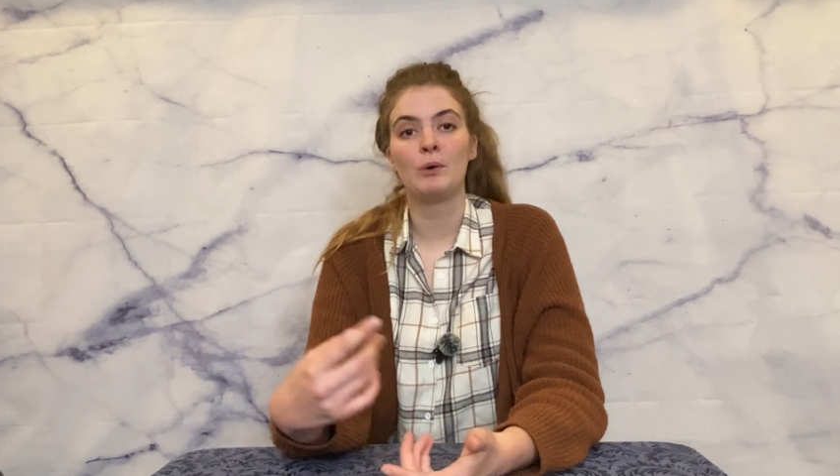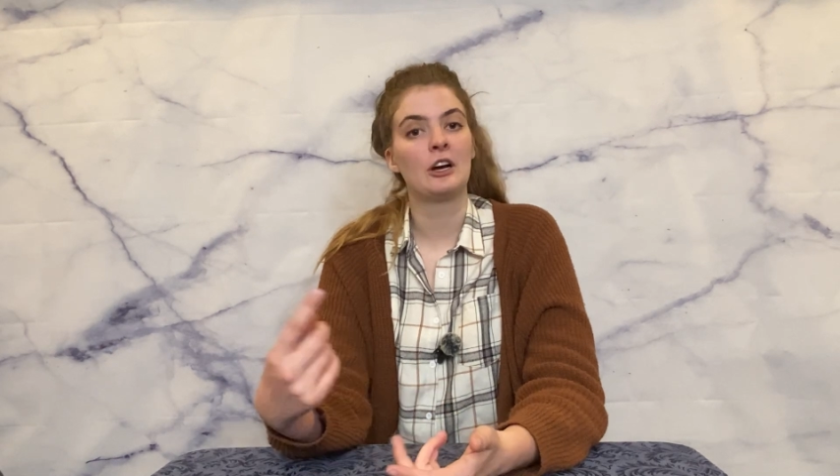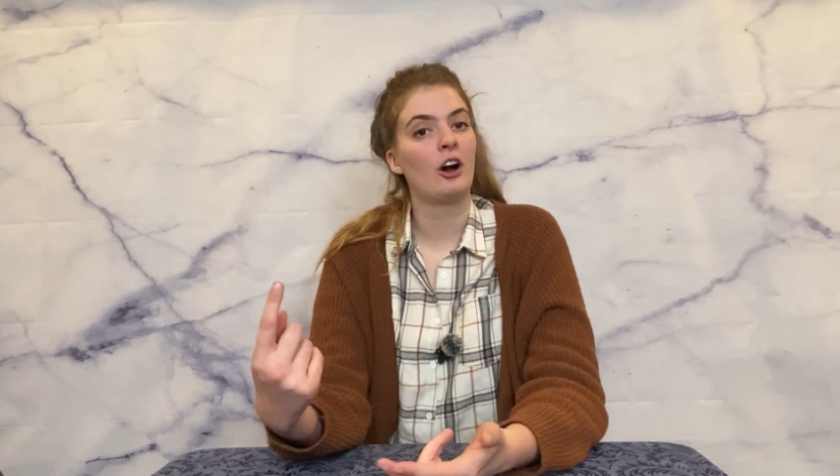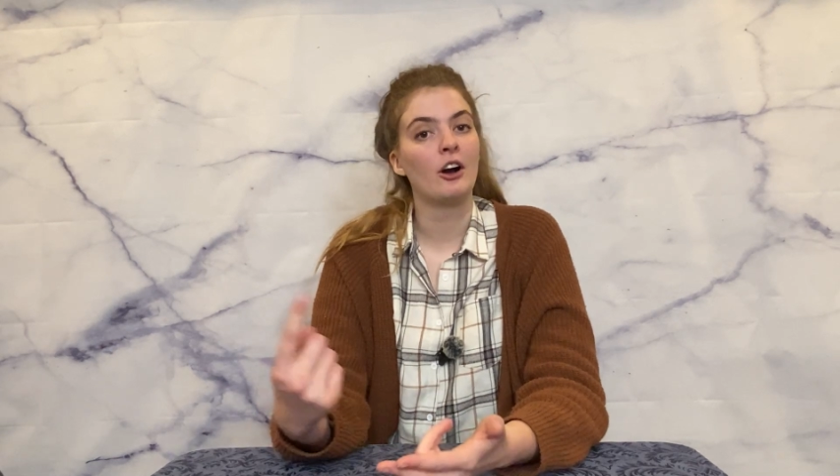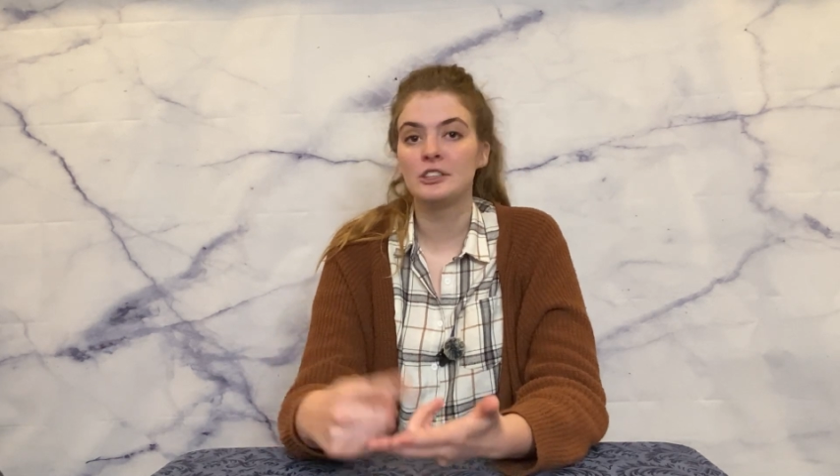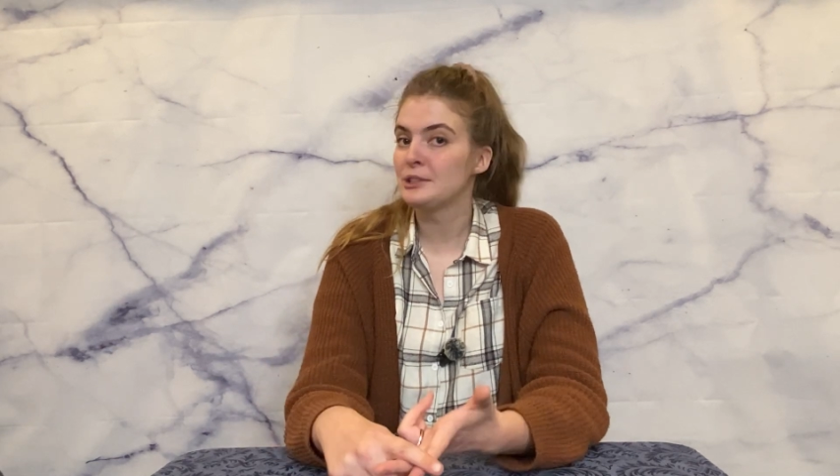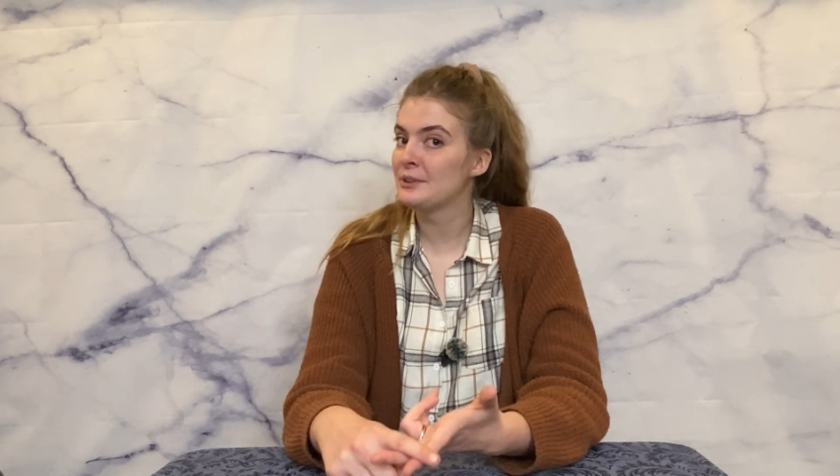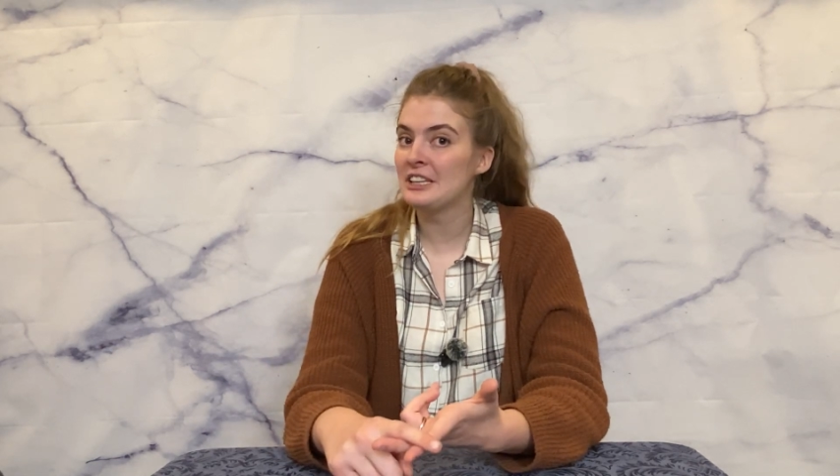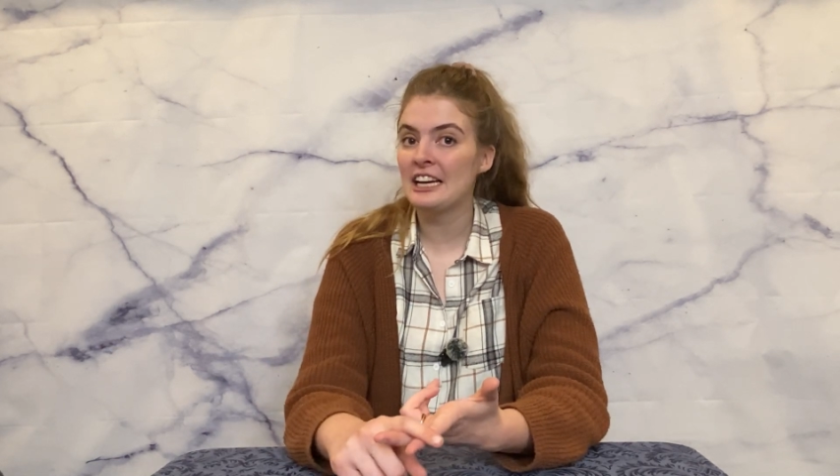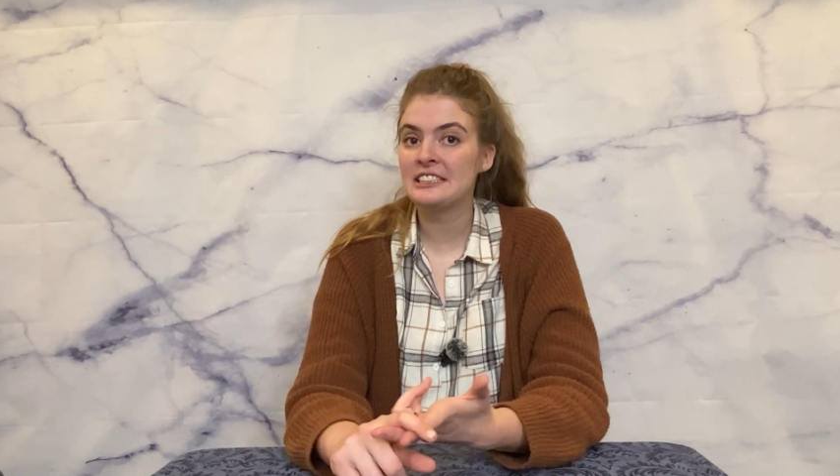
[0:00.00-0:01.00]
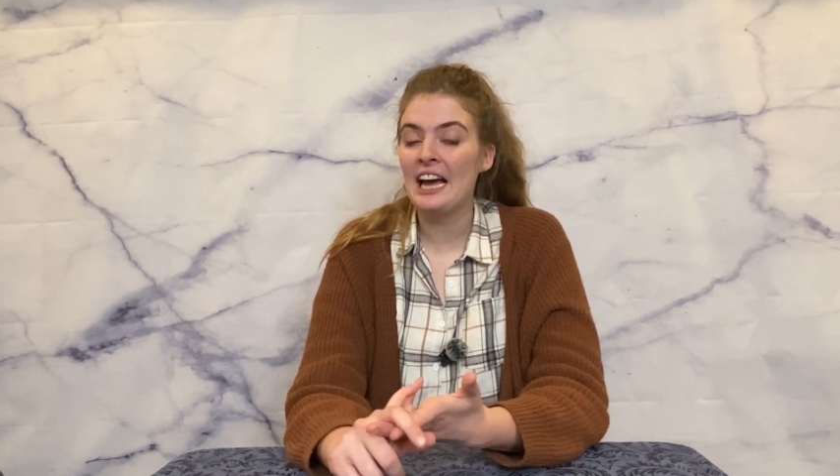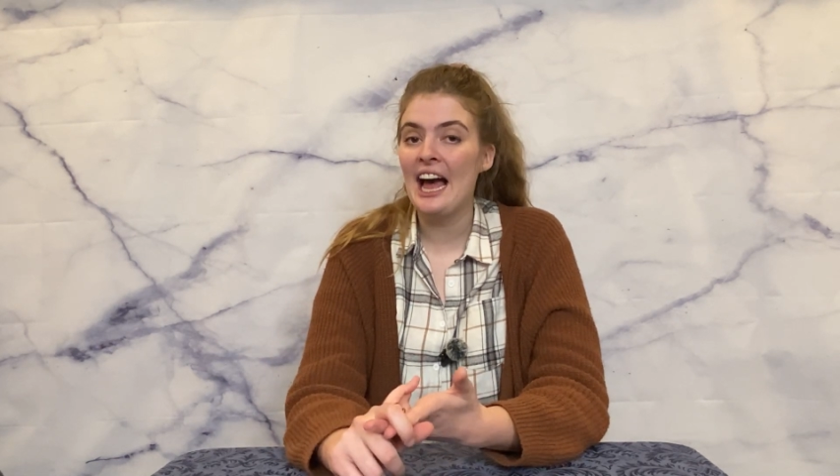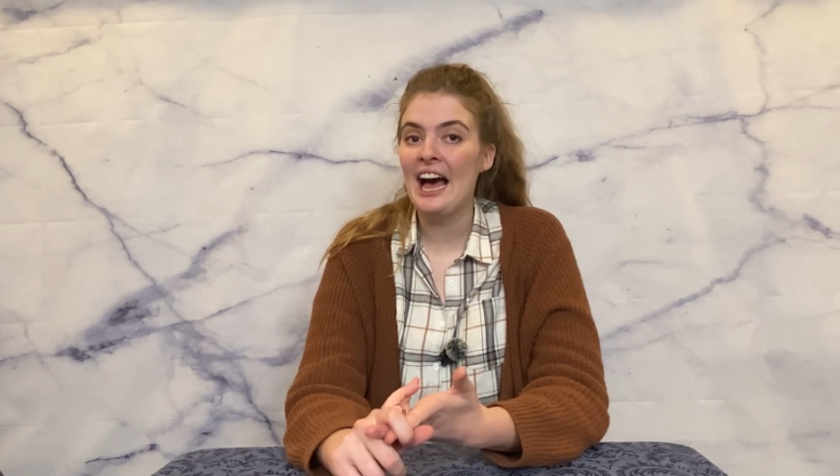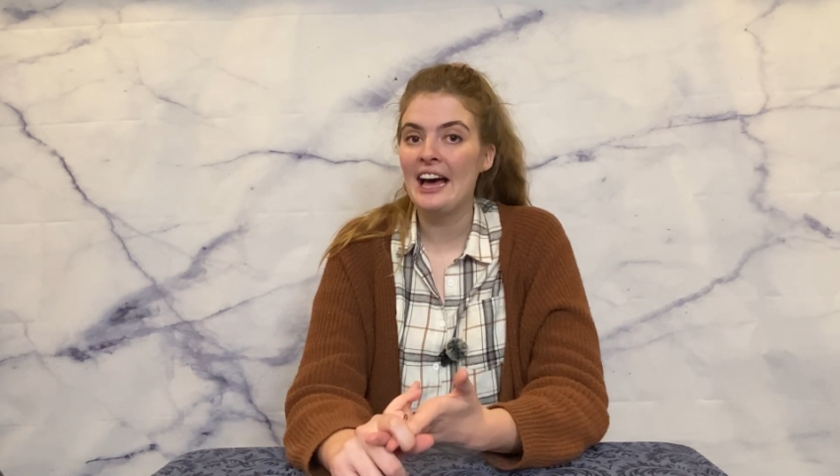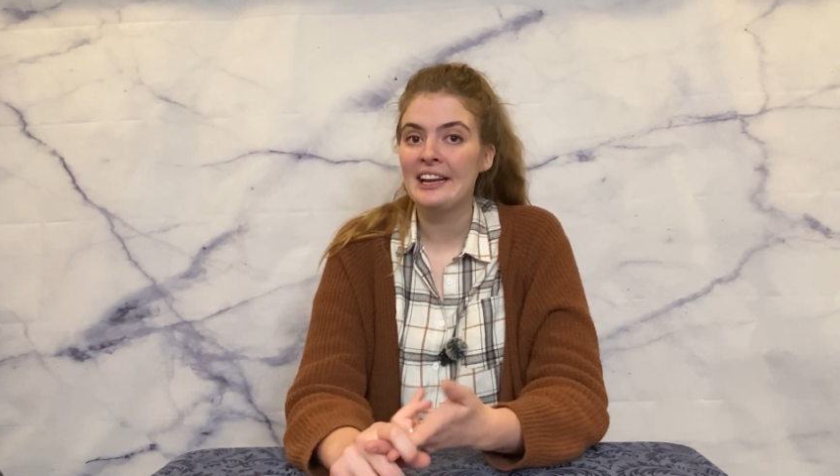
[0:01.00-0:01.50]
what cards you would like to
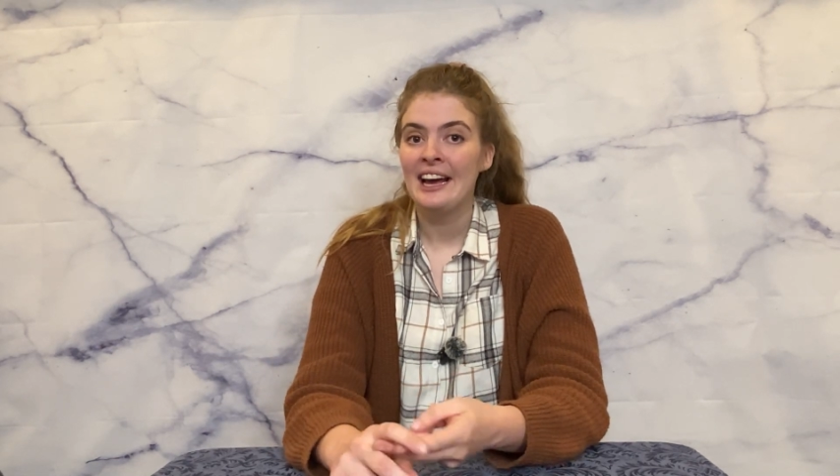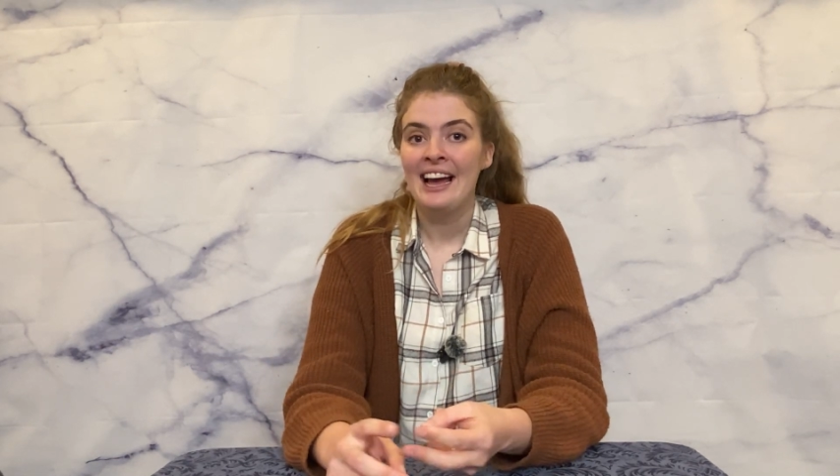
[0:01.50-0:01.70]
add,